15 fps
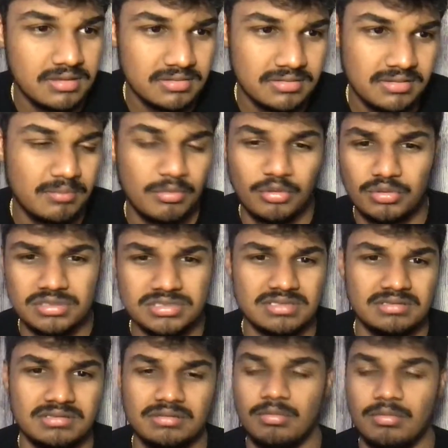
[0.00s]
It's Marissa
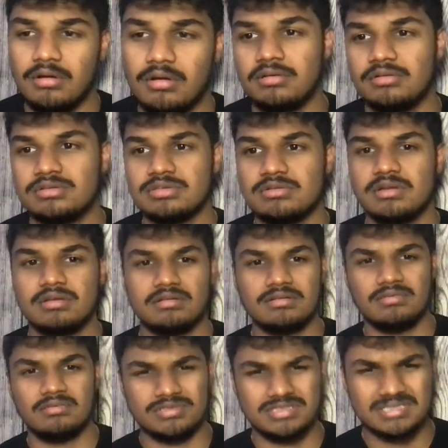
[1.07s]
and Damar, right?
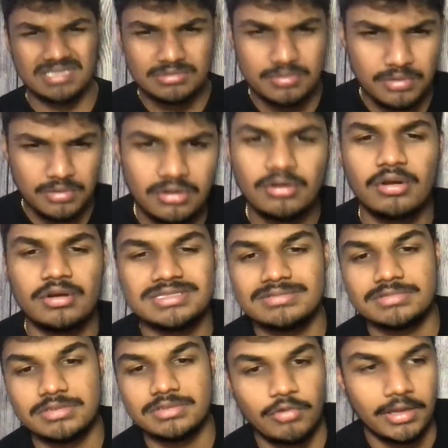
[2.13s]
Was his name Damar? Oh no, his
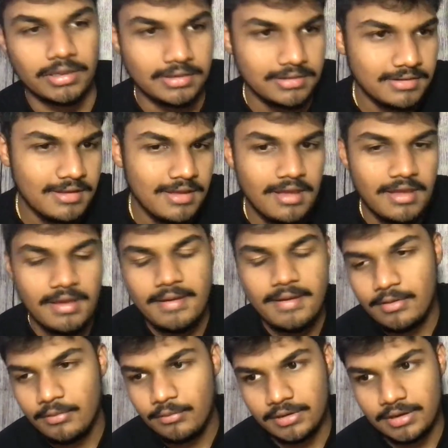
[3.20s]
name's Riley.
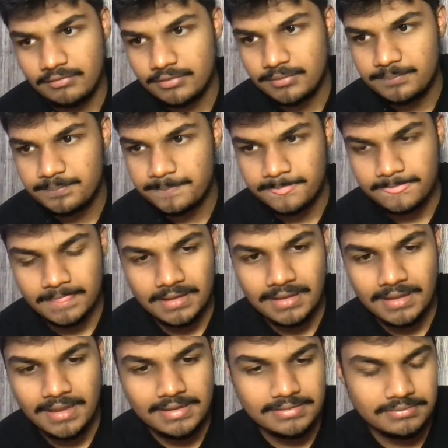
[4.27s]
Whatever.
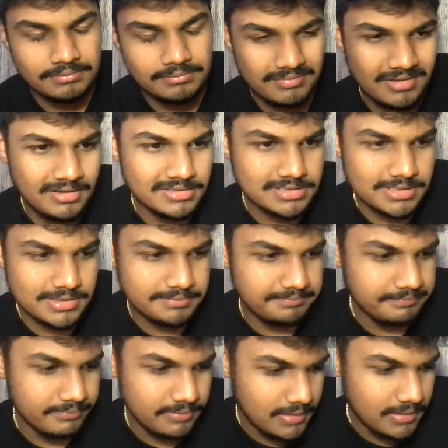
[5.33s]
And honestly,
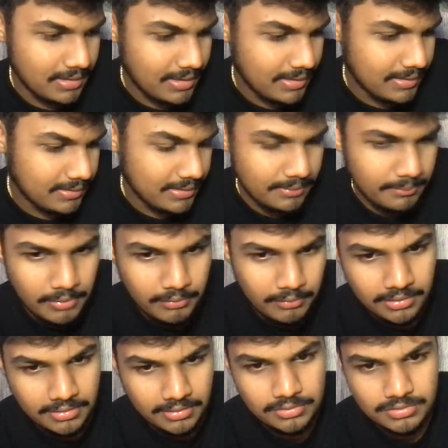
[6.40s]
I'm not
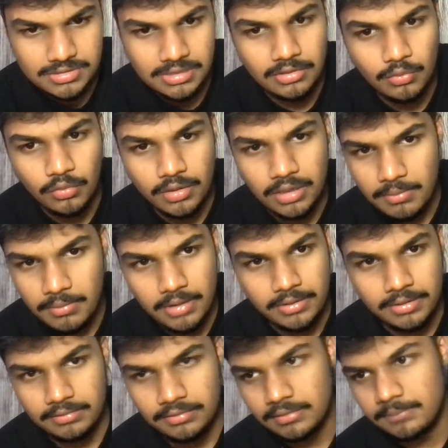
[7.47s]
really gonna sit here and worry about
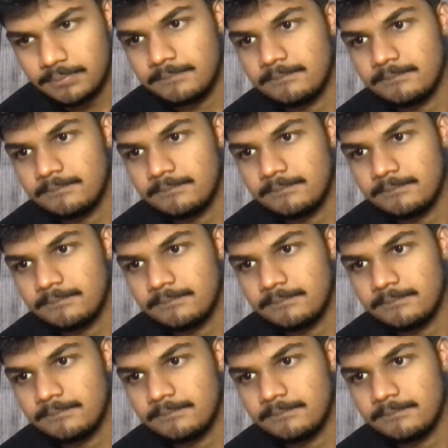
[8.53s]
anything.